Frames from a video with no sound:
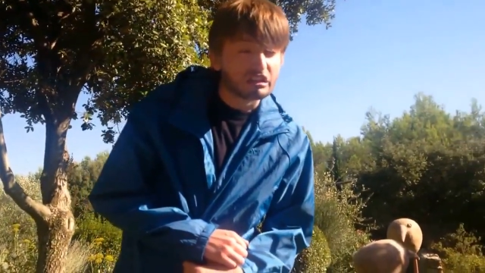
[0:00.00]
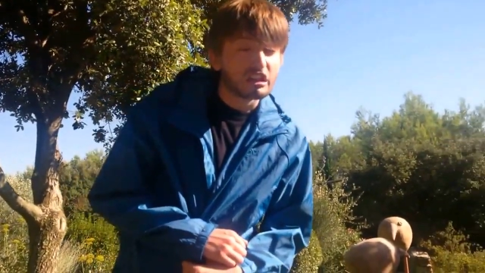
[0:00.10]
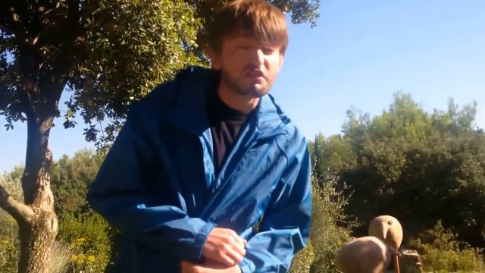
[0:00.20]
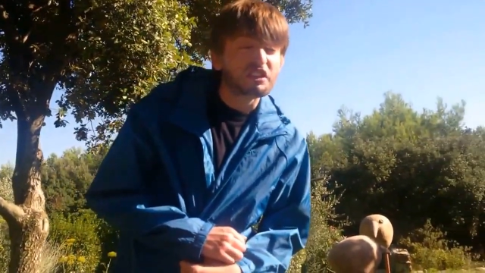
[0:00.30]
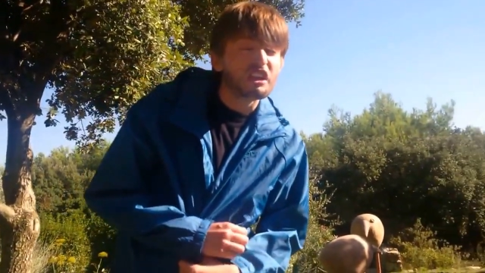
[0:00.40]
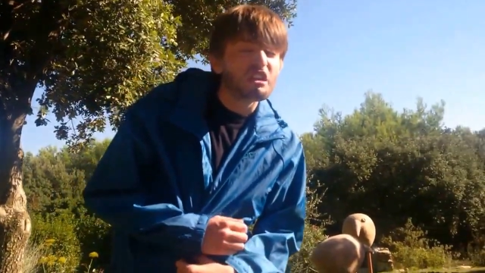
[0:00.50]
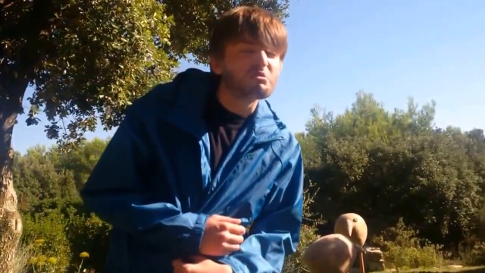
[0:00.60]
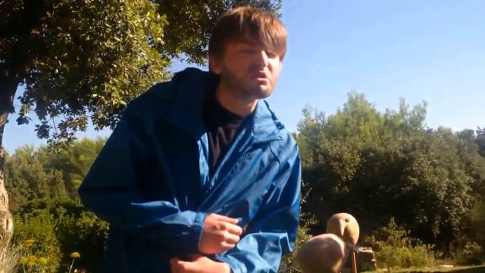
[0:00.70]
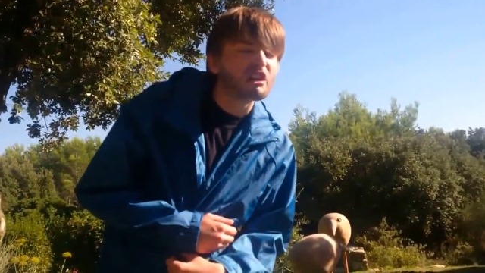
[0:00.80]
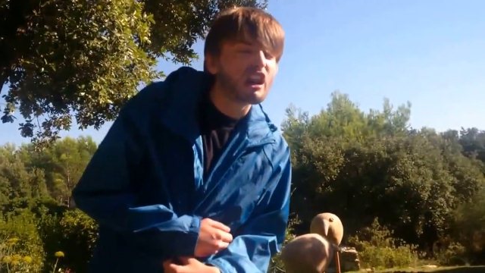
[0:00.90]
giving
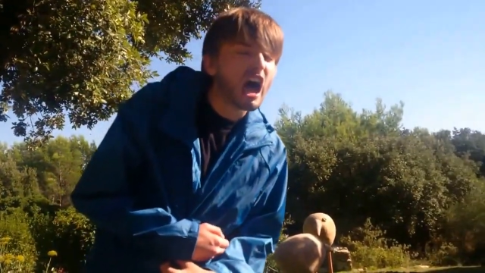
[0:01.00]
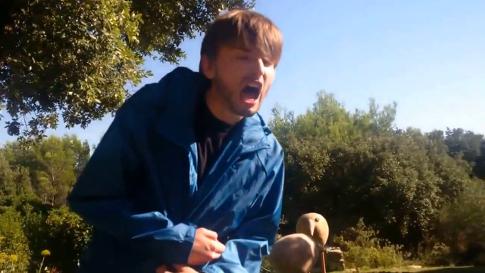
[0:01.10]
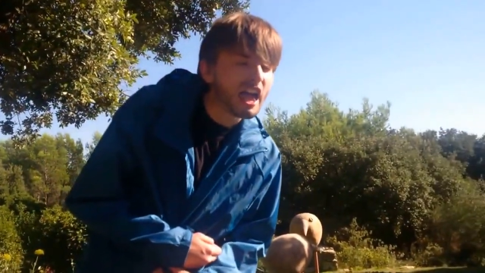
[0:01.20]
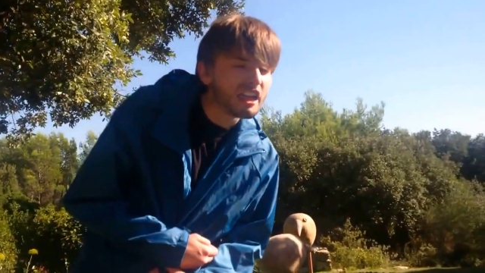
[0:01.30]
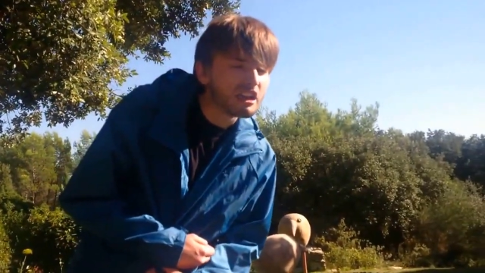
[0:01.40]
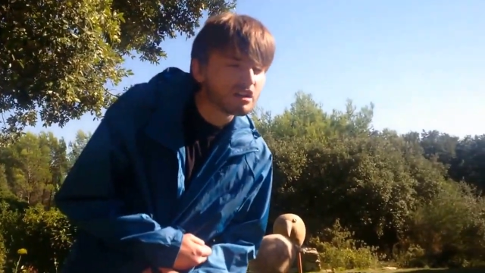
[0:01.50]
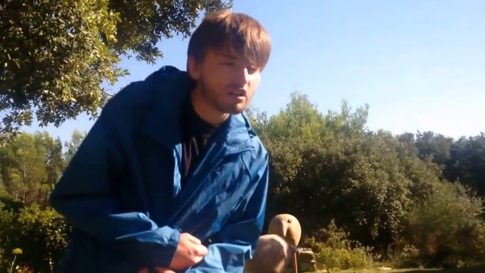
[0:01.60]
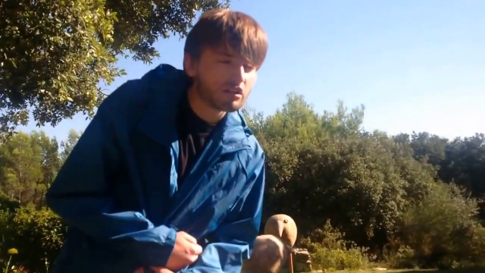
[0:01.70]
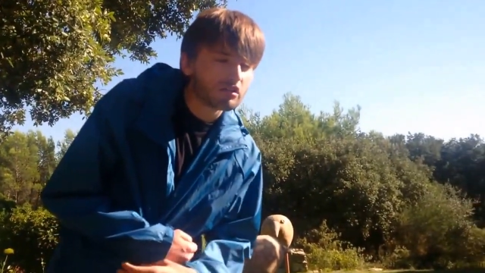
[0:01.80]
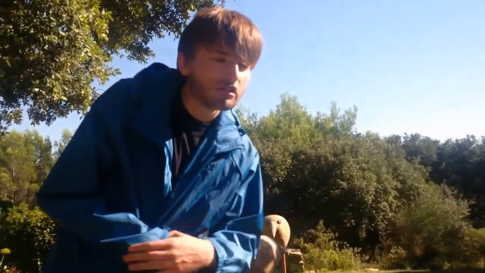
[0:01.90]
him the lie
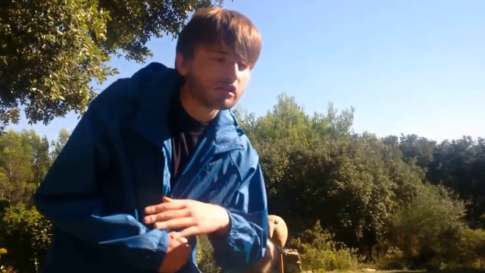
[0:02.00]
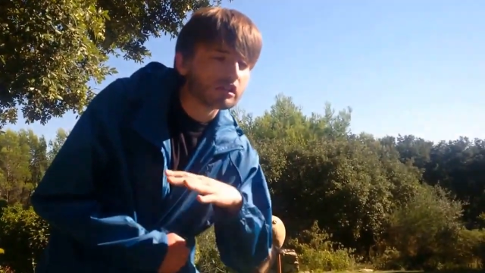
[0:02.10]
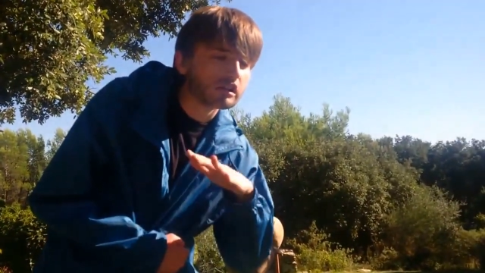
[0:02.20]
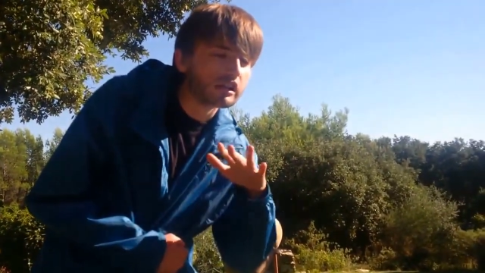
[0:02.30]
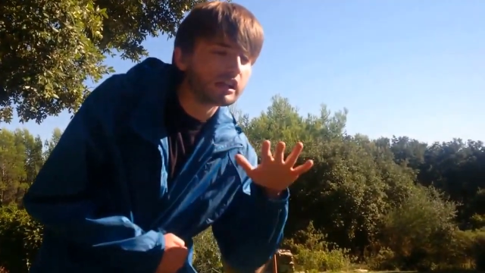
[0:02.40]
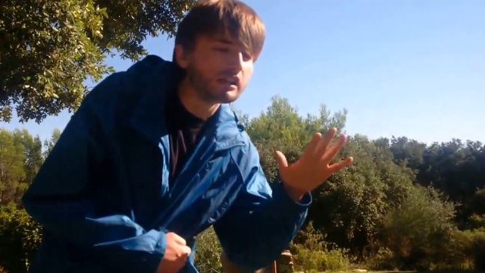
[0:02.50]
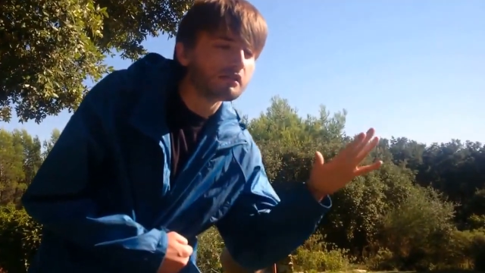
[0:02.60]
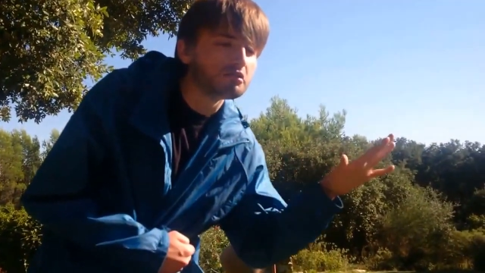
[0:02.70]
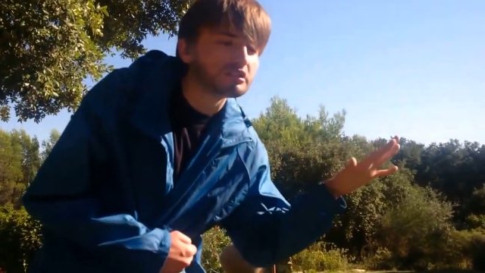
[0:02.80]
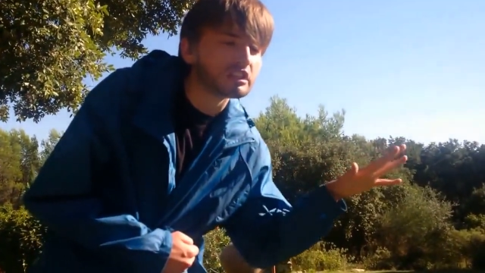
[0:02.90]

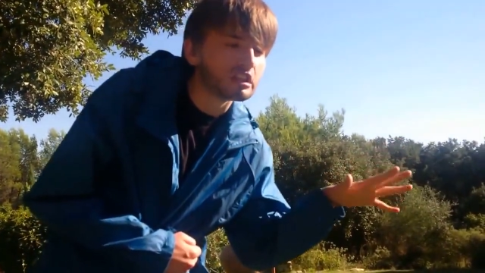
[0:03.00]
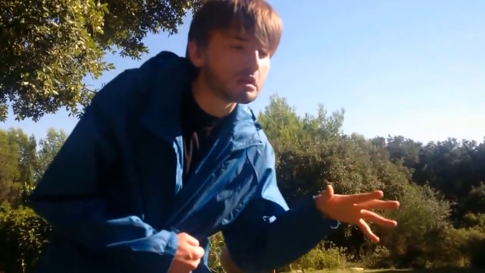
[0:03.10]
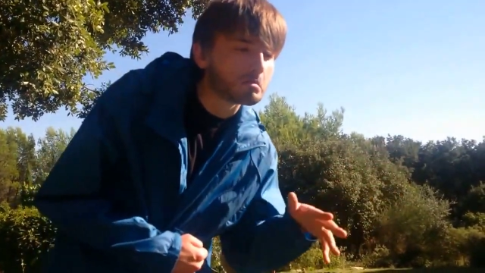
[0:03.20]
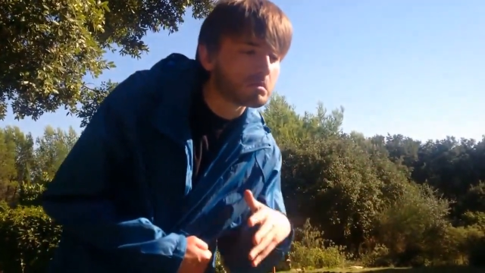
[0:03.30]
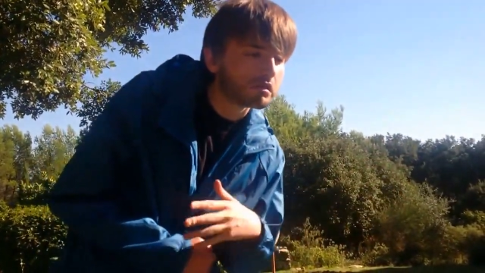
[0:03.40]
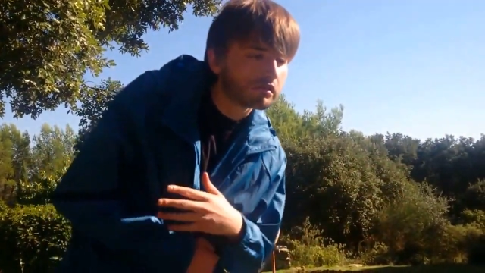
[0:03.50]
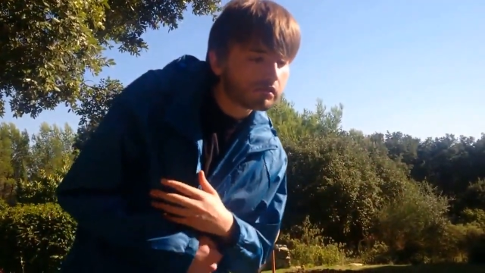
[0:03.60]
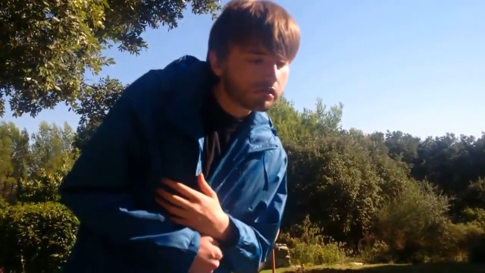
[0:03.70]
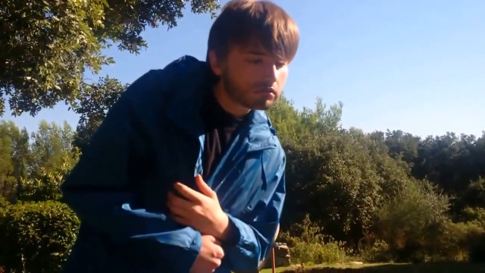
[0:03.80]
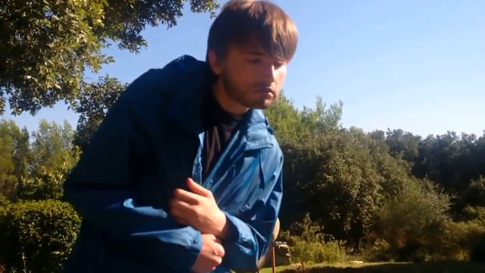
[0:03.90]
leaves him.
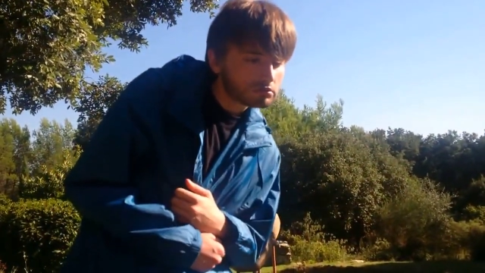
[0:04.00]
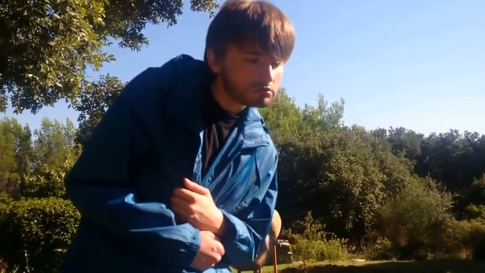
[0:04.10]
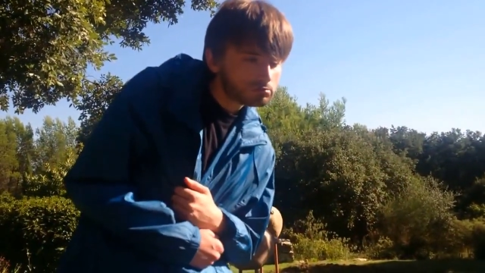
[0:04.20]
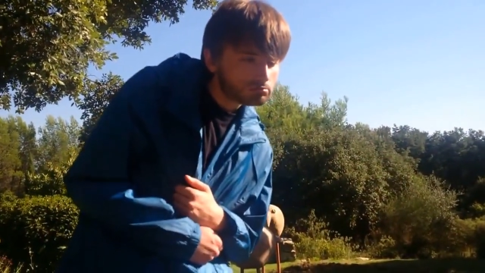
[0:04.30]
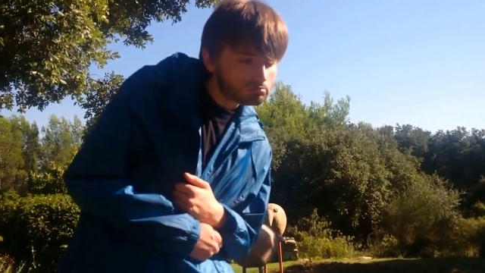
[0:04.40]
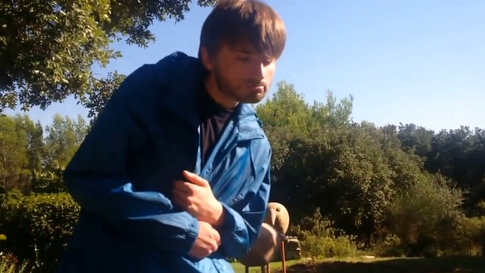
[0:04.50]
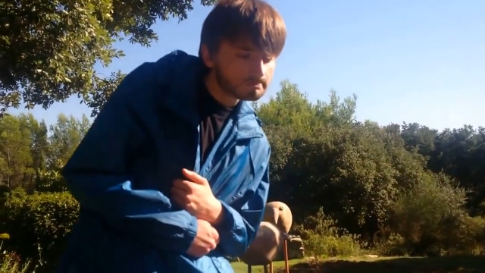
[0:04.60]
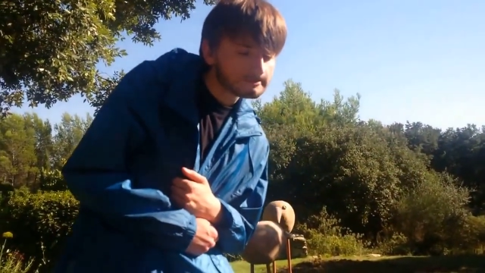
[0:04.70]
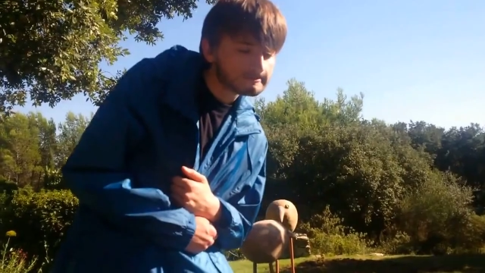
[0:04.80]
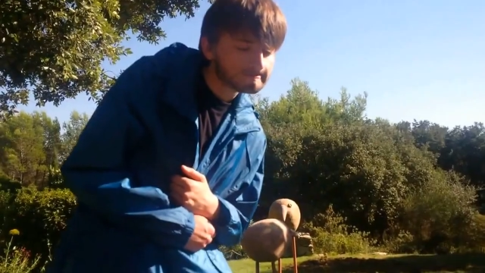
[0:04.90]
I
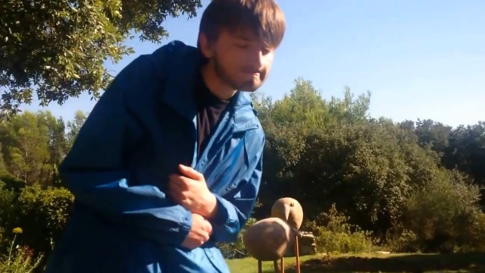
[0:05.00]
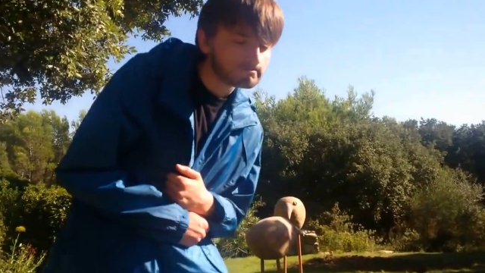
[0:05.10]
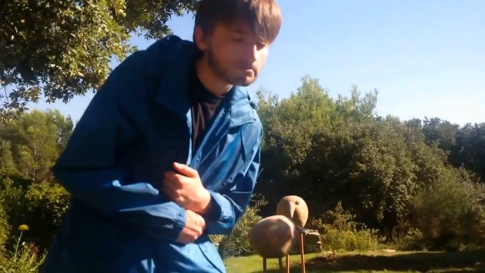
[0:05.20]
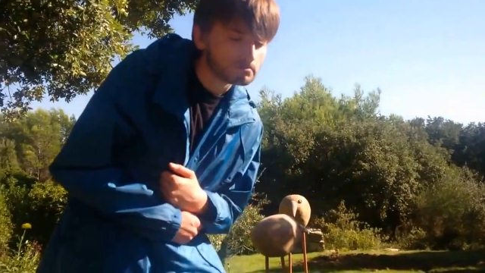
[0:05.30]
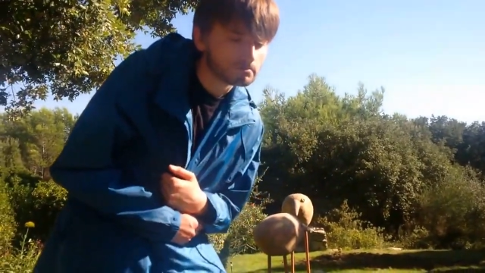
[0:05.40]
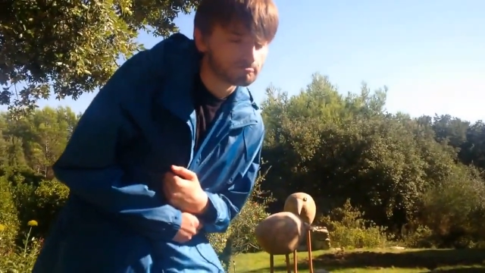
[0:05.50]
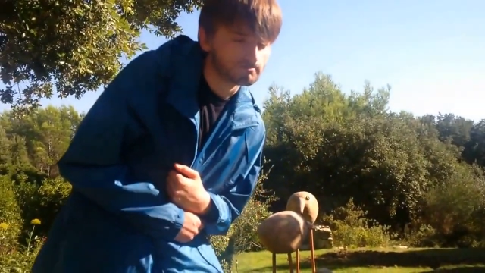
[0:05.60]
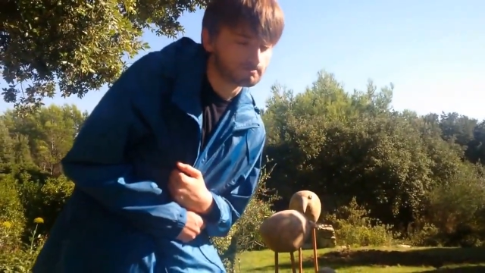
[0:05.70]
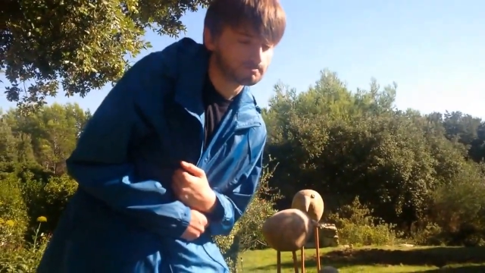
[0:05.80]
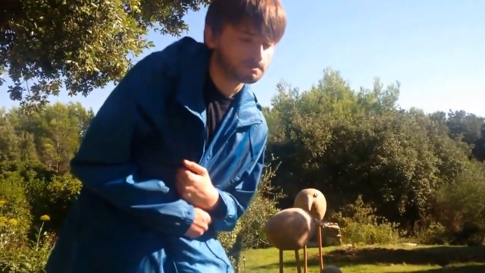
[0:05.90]
believe drink gave
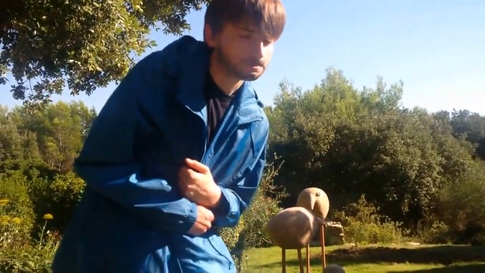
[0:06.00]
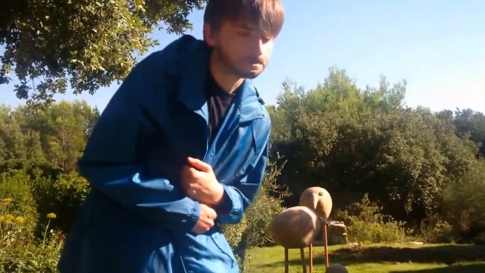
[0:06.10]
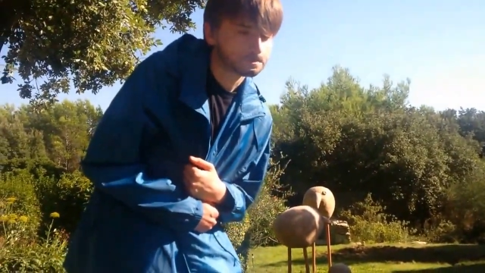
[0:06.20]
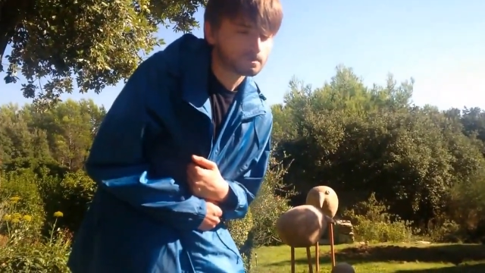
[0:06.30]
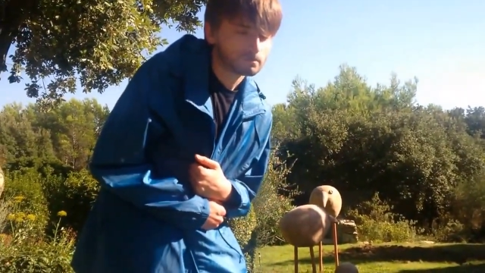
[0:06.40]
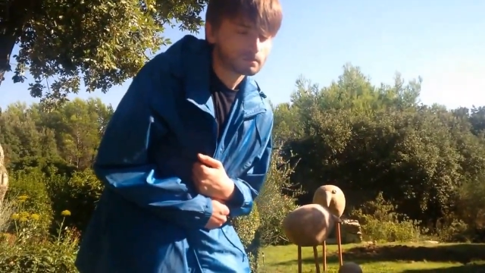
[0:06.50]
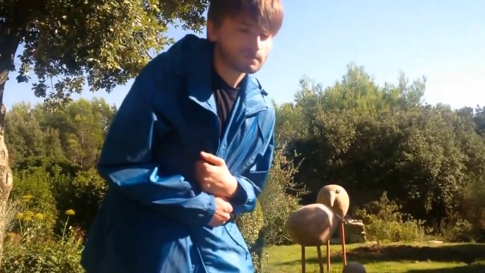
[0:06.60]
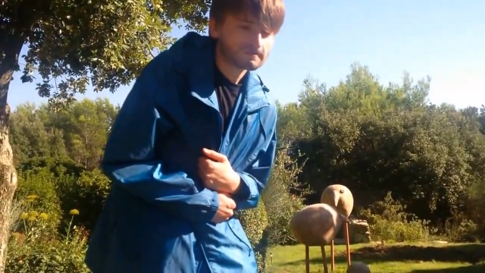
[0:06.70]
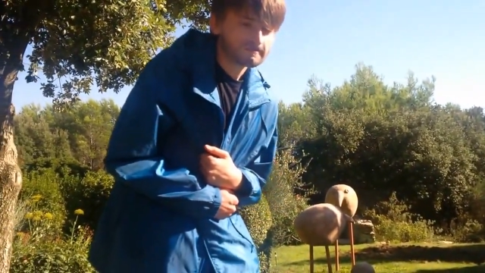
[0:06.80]
thee the lie last night.